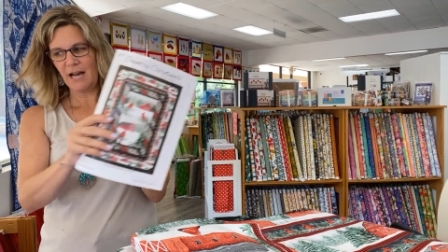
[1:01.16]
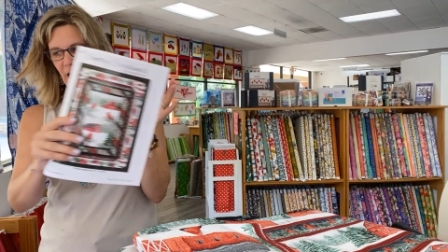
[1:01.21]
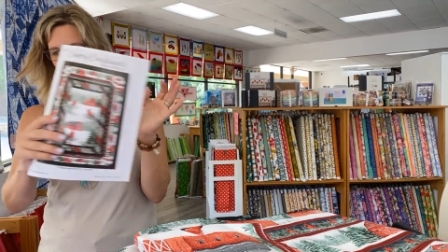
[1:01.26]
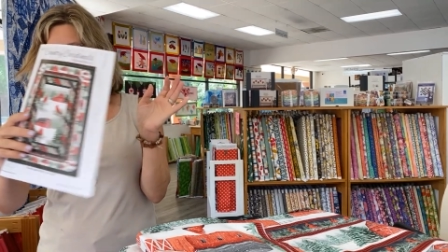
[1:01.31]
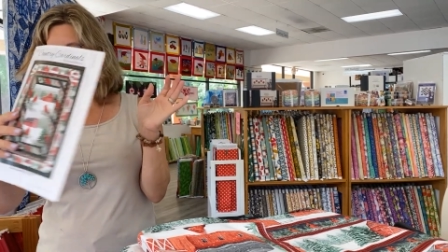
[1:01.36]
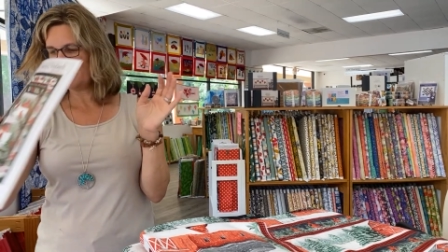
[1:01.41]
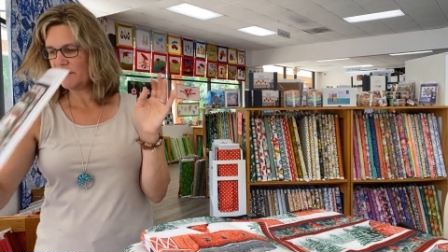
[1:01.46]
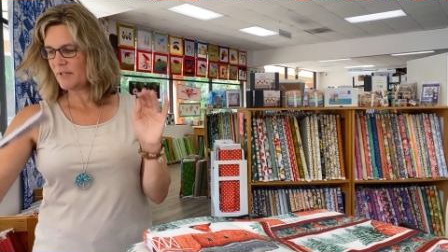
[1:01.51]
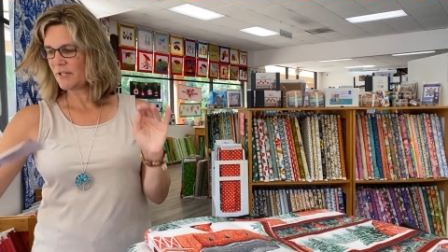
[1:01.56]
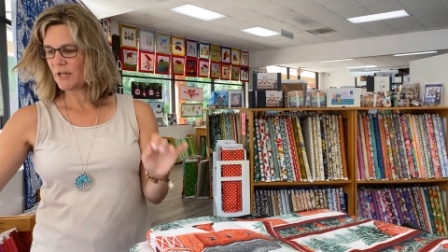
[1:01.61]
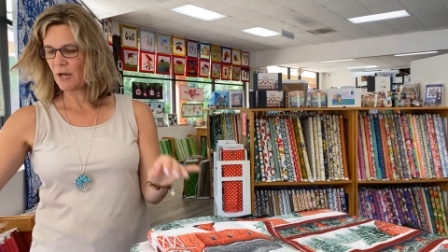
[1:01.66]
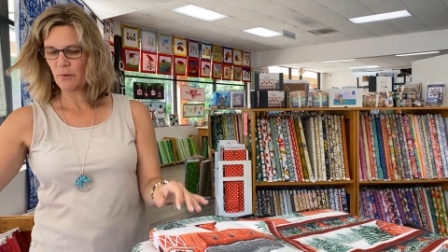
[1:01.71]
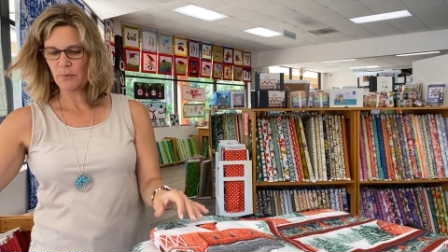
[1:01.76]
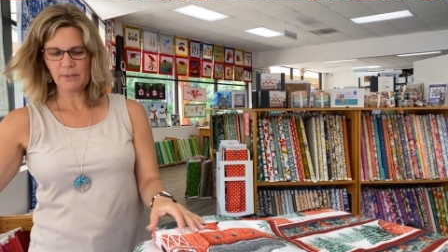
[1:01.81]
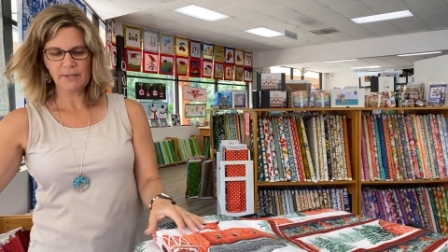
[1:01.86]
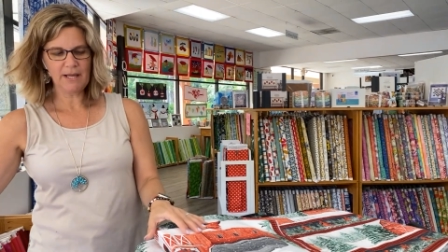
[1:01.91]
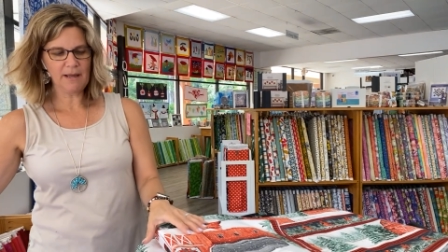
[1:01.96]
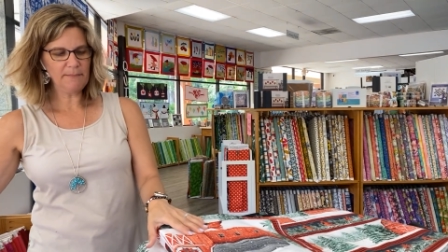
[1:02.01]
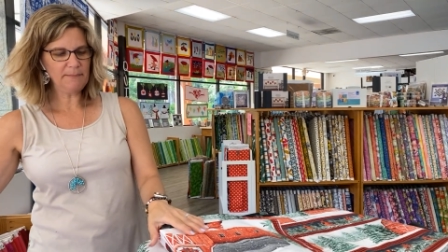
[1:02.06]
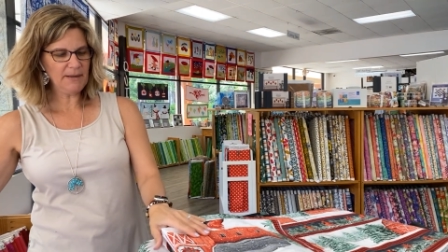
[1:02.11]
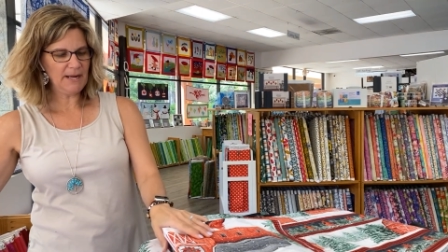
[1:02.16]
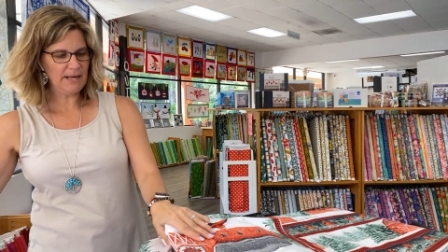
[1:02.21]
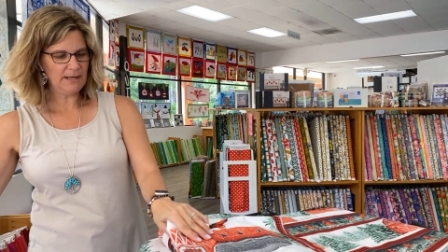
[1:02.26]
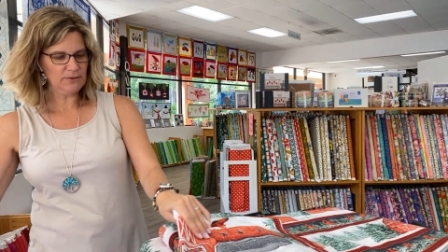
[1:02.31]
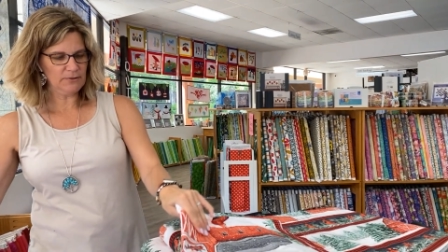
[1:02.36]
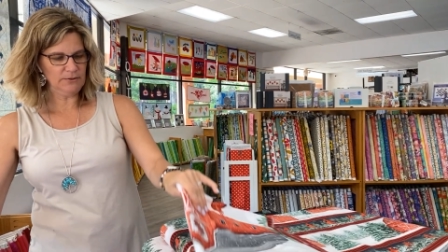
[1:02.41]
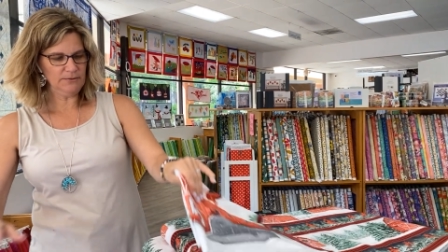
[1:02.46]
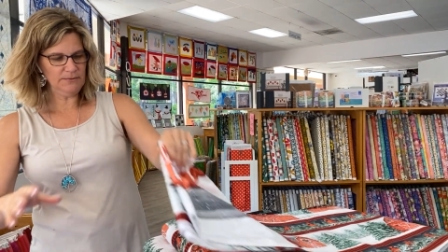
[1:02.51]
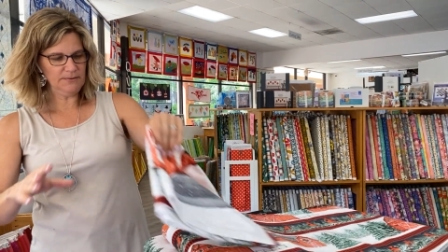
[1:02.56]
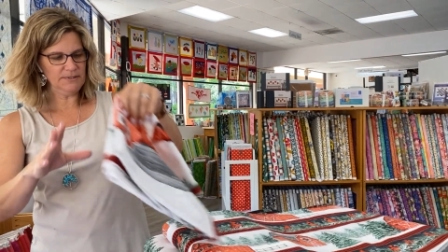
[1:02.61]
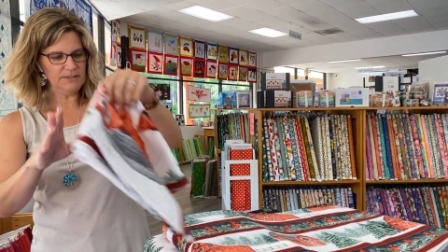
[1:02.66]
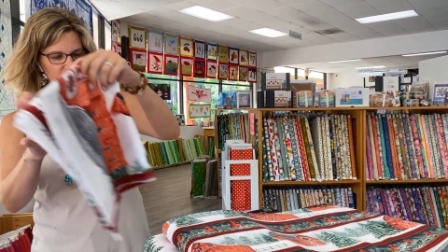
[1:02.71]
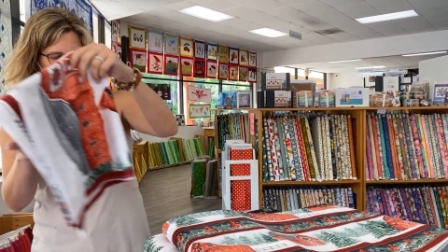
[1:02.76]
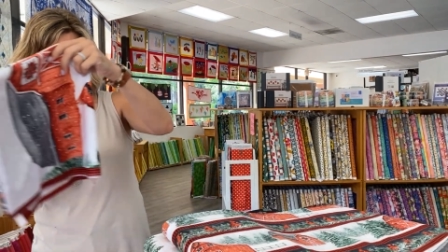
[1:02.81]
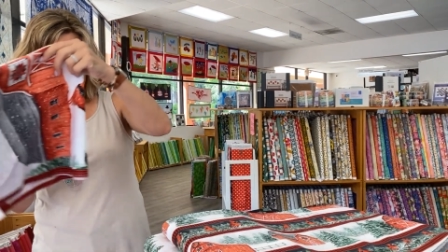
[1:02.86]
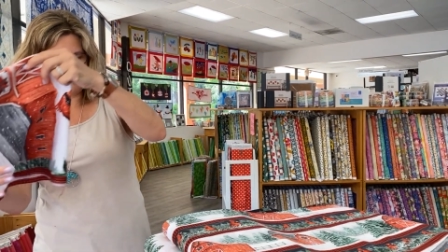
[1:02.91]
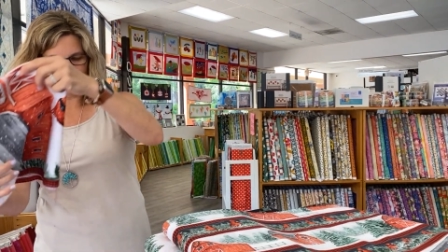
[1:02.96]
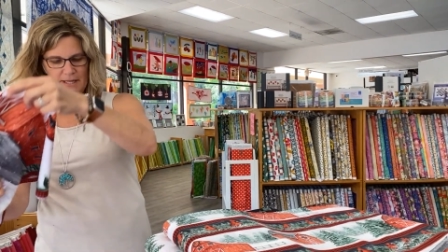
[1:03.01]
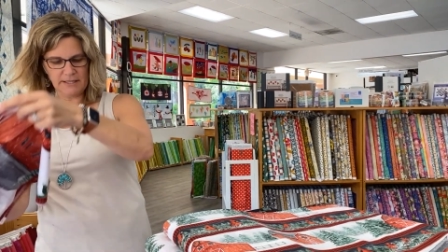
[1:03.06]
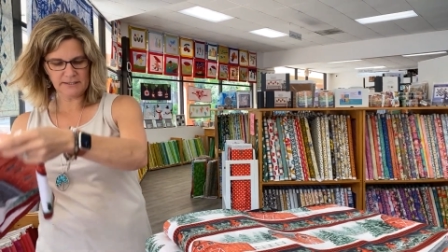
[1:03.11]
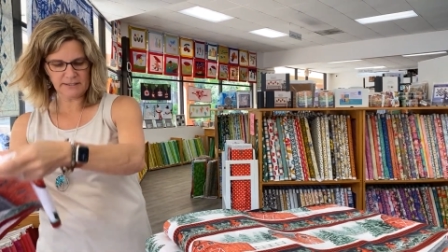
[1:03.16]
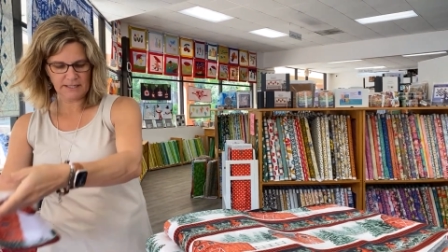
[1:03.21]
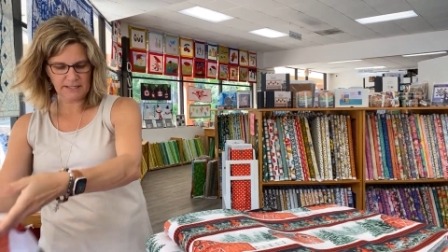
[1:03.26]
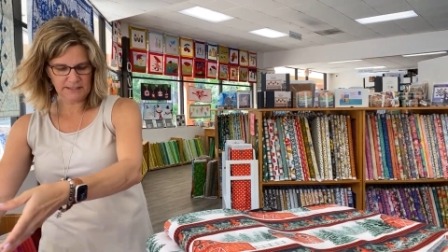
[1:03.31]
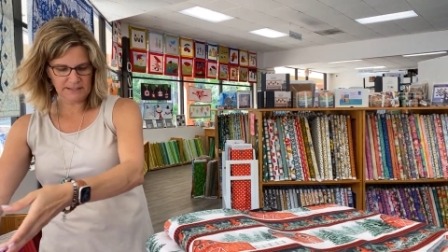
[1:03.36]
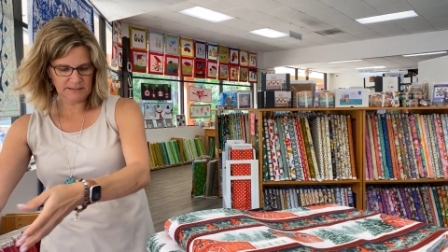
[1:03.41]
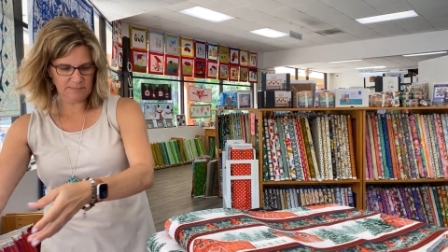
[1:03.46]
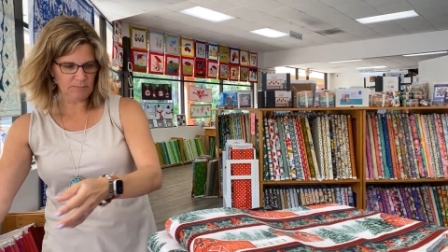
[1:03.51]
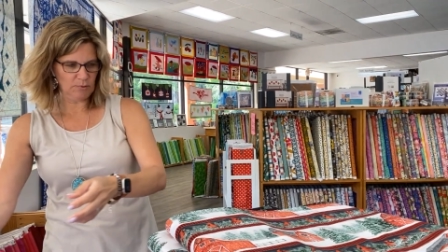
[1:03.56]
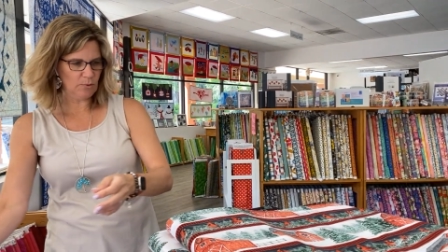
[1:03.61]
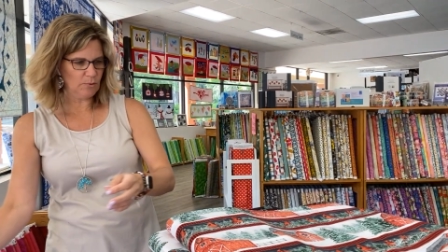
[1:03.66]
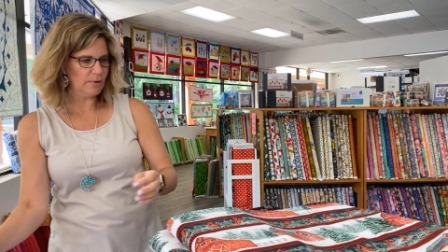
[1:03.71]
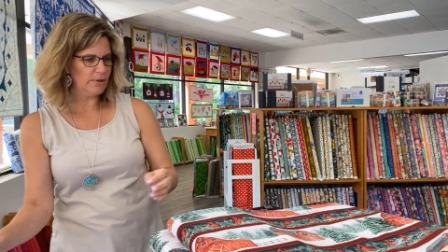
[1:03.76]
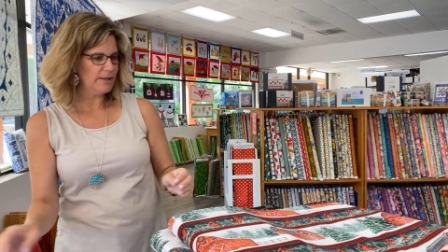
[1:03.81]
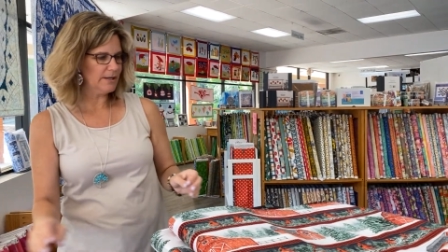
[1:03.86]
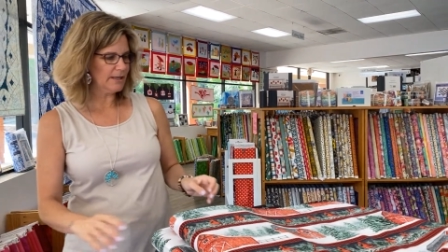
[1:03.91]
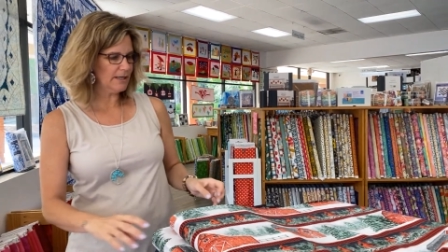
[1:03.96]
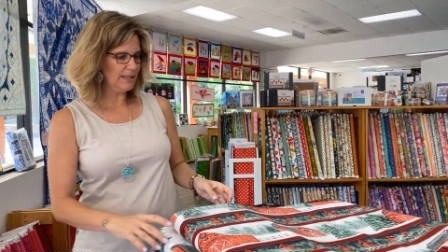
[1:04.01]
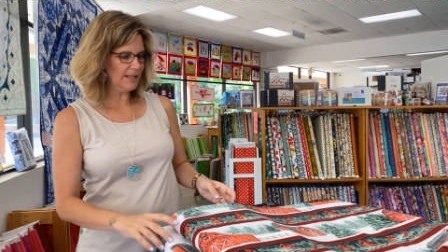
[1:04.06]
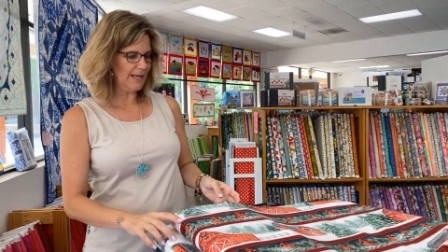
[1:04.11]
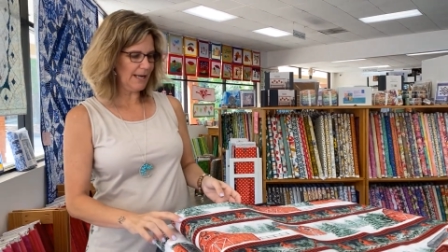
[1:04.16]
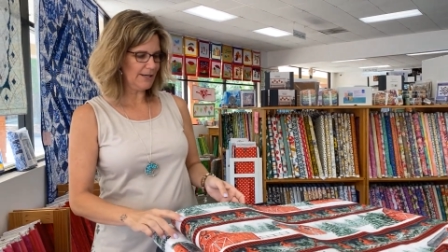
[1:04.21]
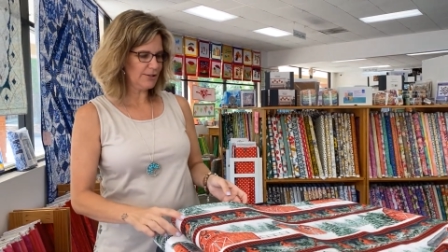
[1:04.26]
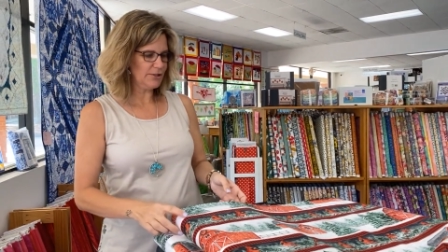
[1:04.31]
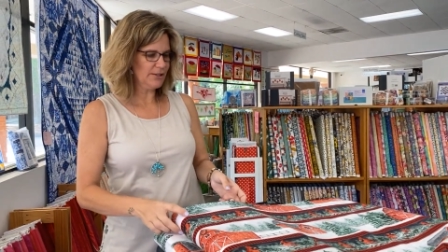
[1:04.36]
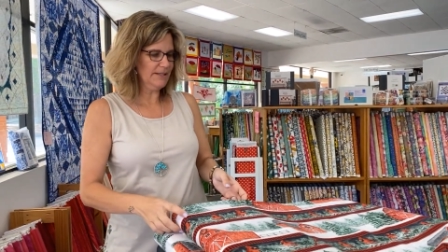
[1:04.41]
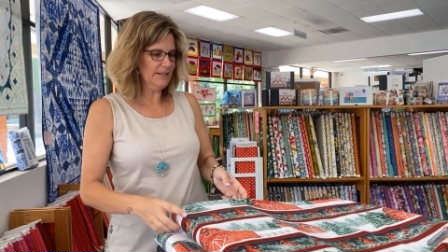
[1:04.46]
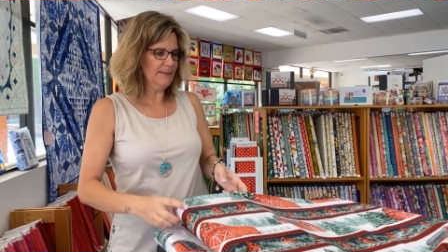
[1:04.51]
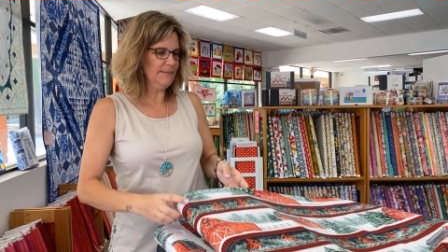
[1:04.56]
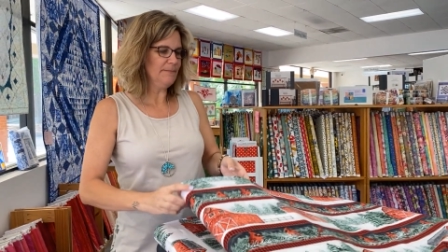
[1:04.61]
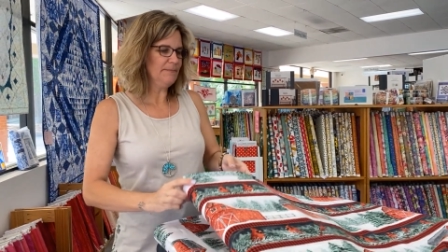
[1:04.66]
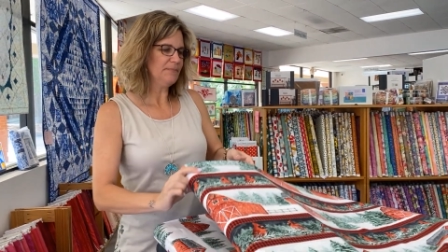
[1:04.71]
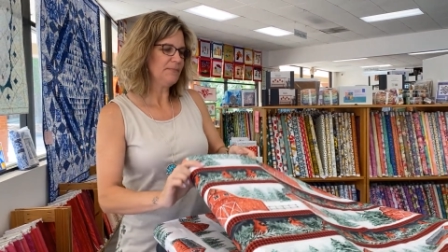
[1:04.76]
um, to go with that panel. So let's explore the collection.